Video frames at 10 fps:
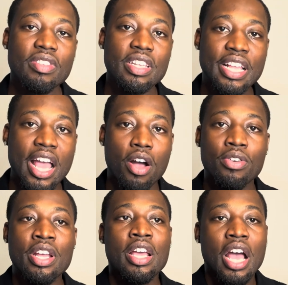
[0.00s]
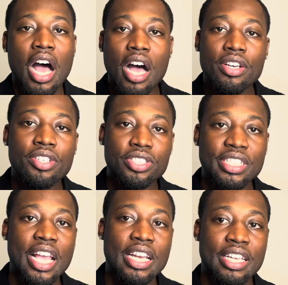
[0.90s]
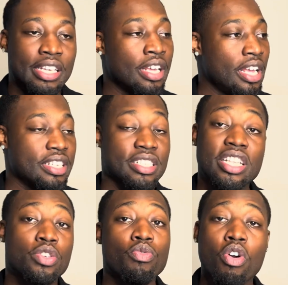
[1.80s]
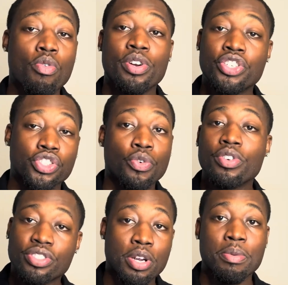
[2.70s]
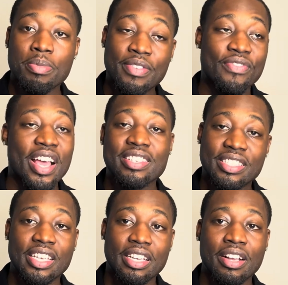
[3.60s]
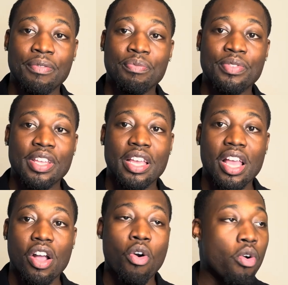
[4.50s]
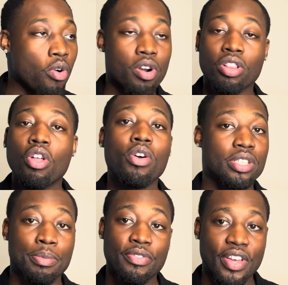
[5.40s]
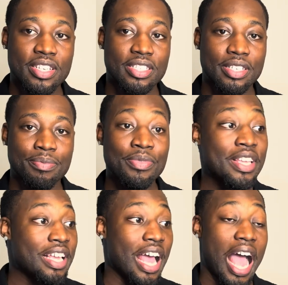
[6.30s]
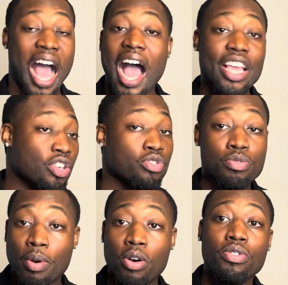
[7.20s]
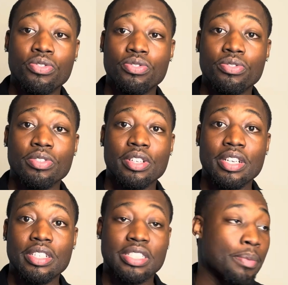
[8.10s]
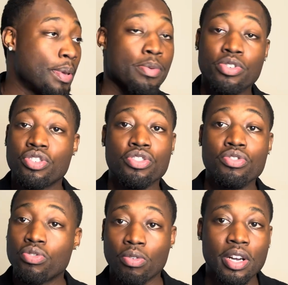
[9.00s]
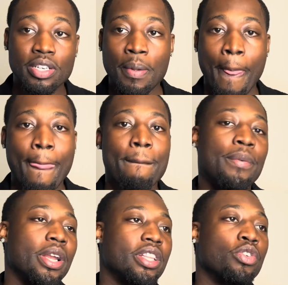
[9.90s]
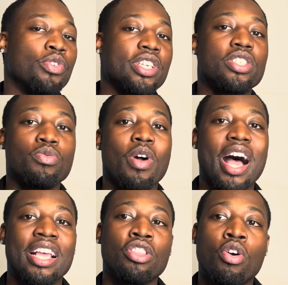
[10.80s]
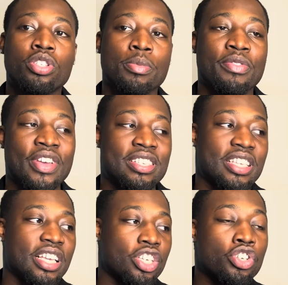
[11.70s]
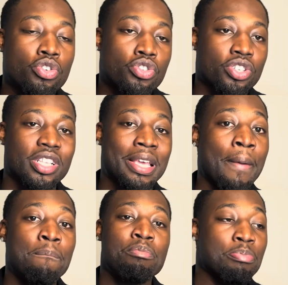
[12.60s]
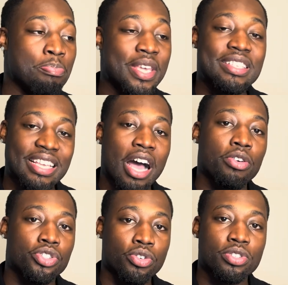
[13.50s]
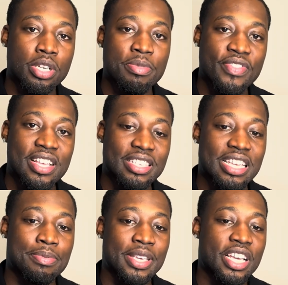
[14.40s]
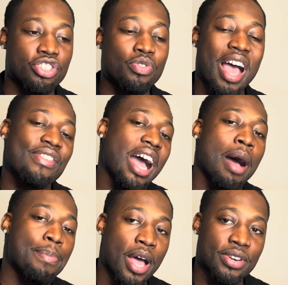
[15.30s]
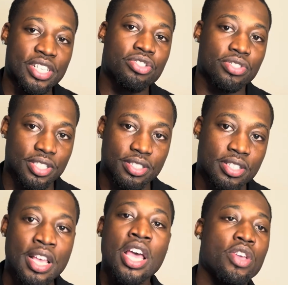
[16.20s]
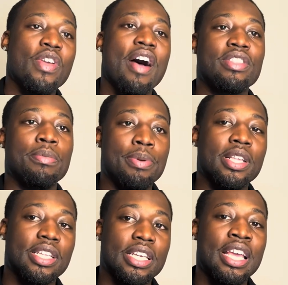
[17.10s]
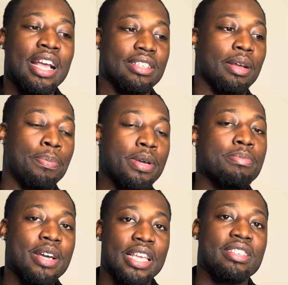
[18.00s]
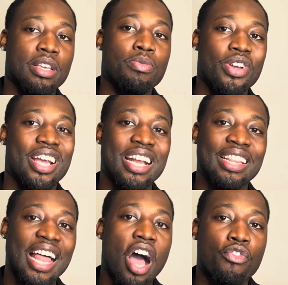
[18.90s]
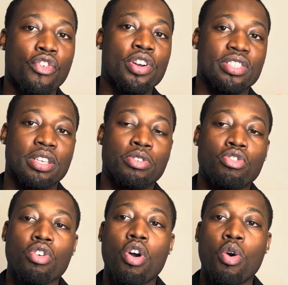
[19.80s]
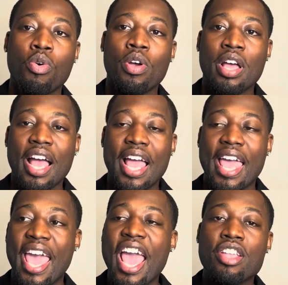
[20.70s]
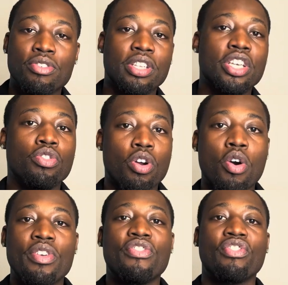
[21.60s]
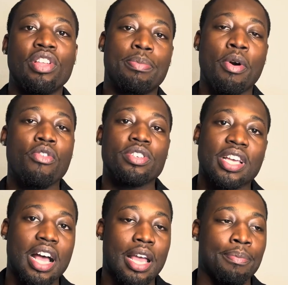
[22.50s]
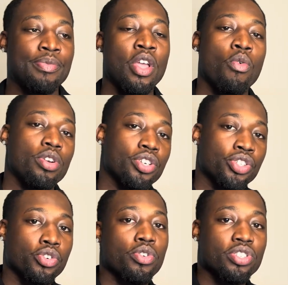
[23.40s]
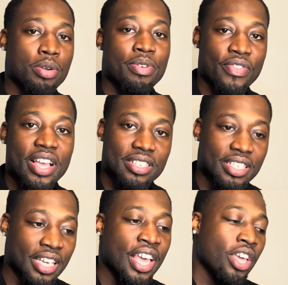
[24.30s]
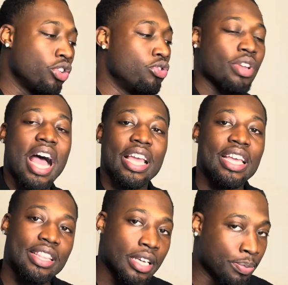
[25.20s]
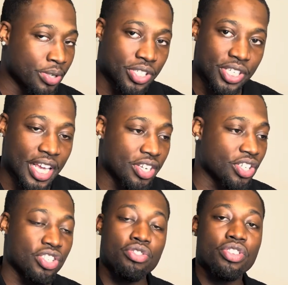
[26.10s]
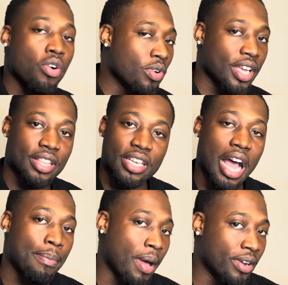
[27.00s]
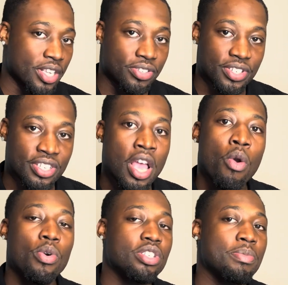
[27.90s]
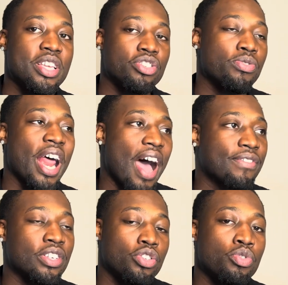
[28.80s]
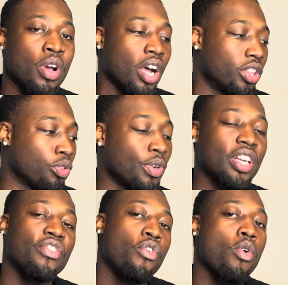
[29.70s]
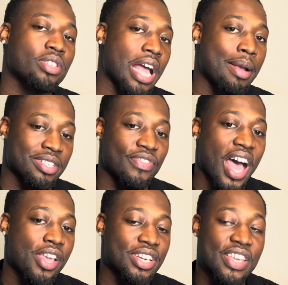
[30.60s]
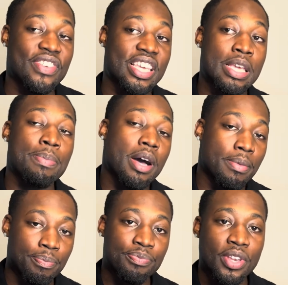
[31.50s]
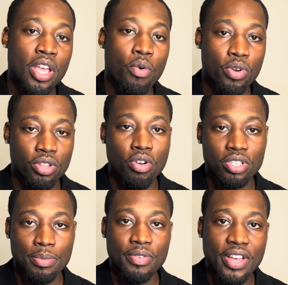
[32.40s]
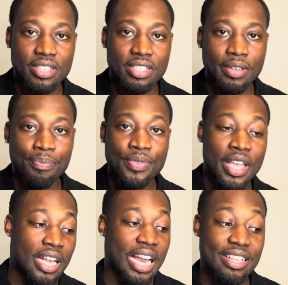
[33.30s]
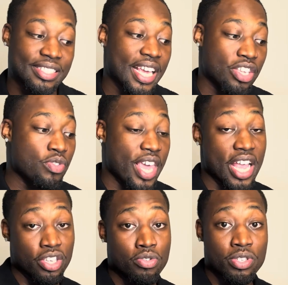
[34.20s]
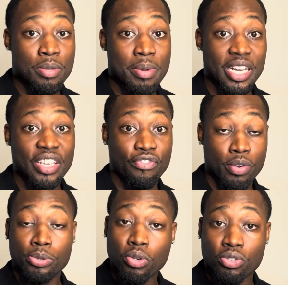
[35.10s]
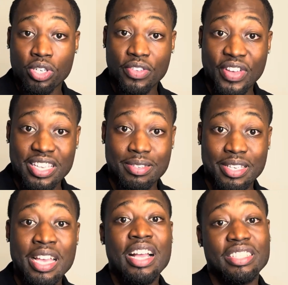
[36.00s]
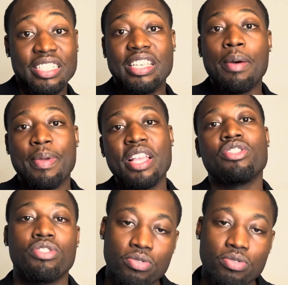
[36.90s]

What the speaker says: Now, understanding there's nothing wrong with a short-term investing or long-term investing. I use both. Some people just use one. But the reason why long-term investing usually beats out short-term investing is because you have compound interest. You have the ability to put money somewhere and allow for it to grow, annually grow and flip over time. When you're short-term investing, you do not get the appreciation. You don't get the compound interest, which means you would have to do 3 to 4 times the value to even keep up with long-term investing. Not saying you can't use the money from short-term investing to dump into